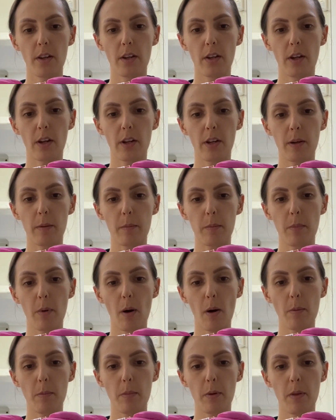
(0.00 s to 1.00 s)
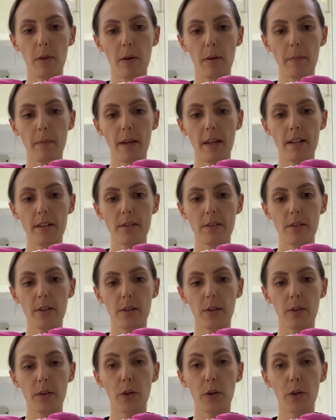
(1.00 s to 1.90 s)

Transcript: you can pop them into the